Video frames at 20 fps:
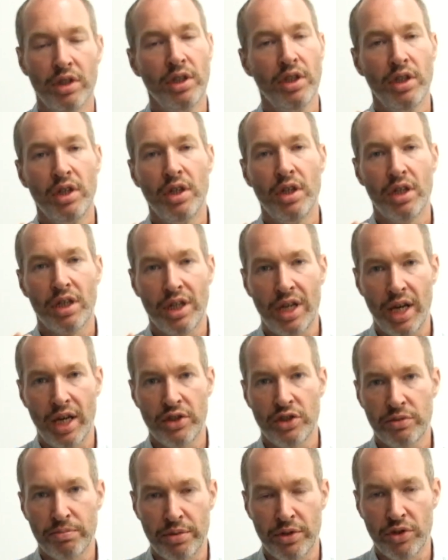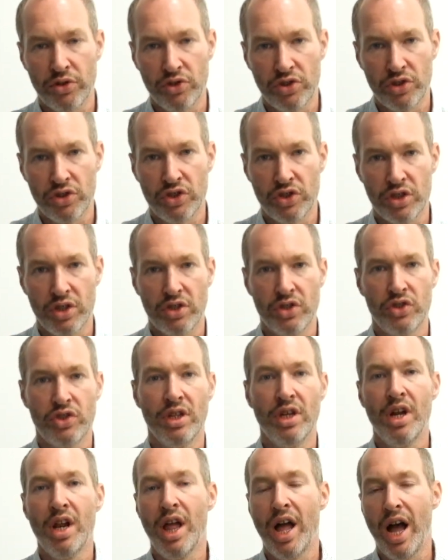cash purchases,
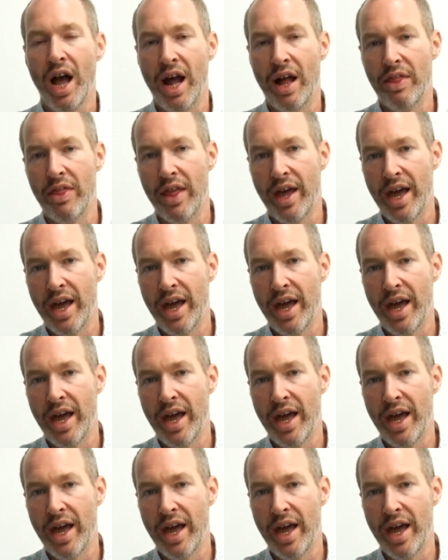and then